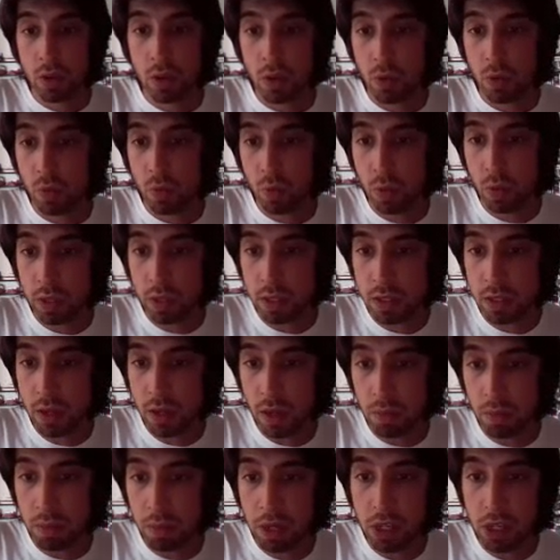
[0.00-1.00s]
So
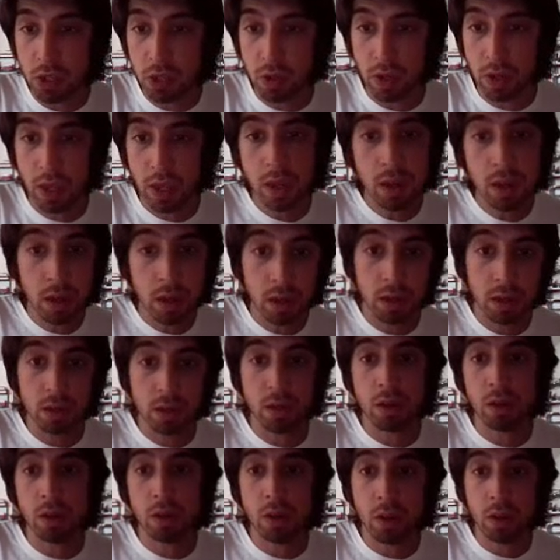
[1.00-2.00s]
what's not pictured
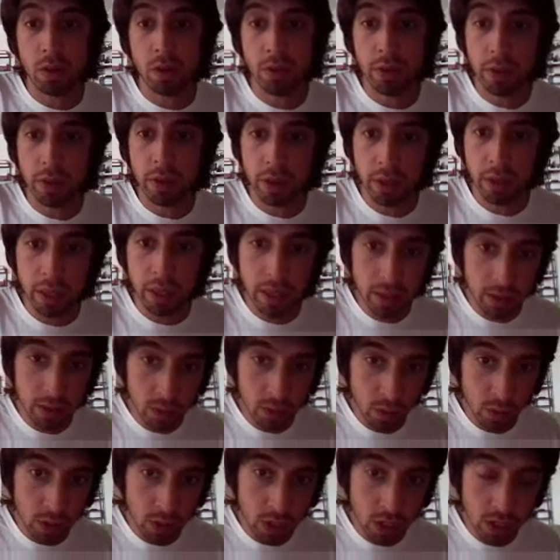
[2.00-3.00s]
here are all the
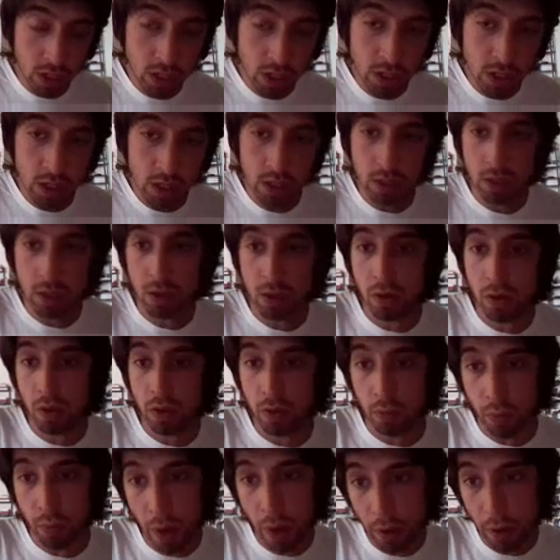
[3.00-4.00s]
link switches and
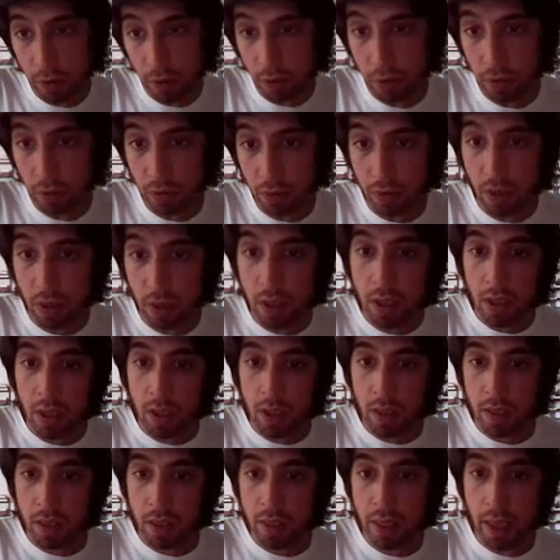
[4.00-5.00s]
all the routers
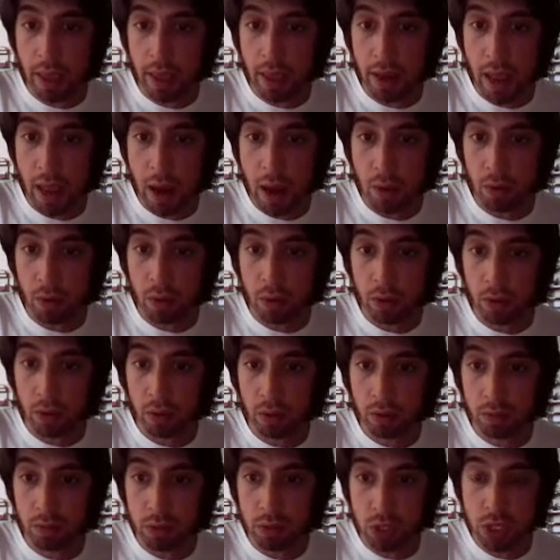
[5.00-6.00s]
that
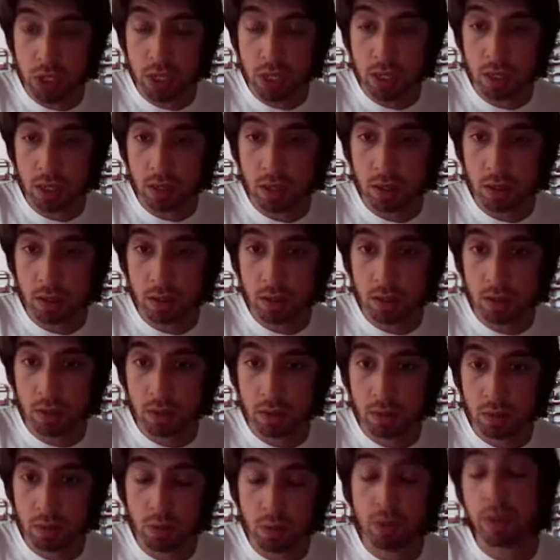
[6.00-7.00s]
our
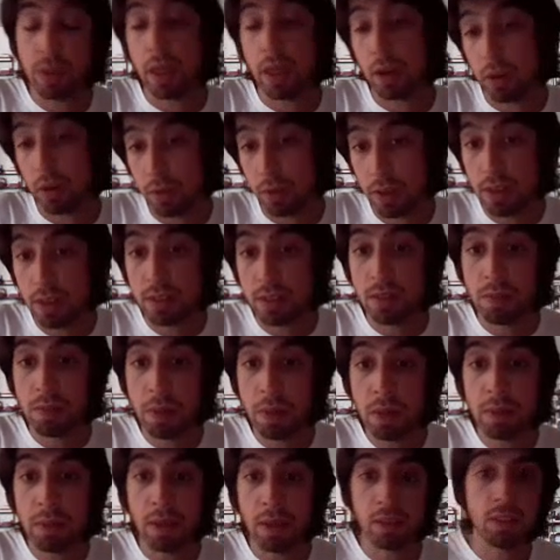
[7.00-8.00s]

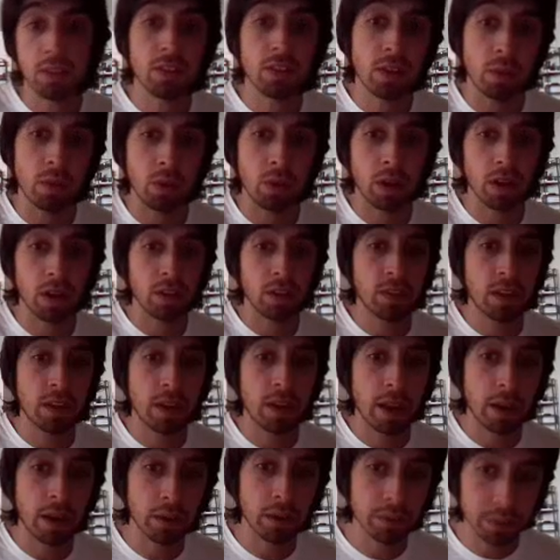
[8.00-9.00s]
TCP message that we're going to
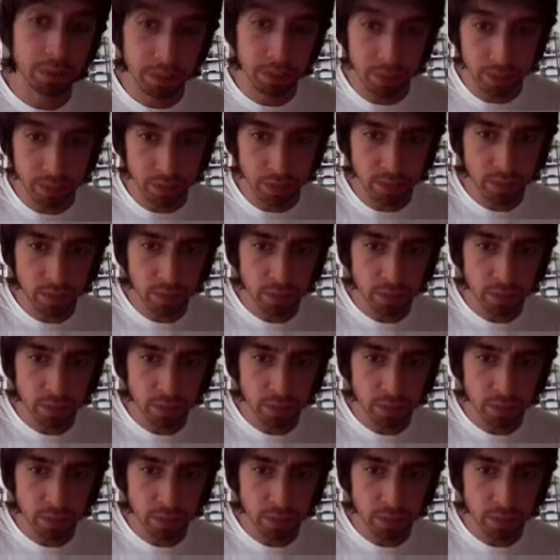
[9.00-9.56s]
send out,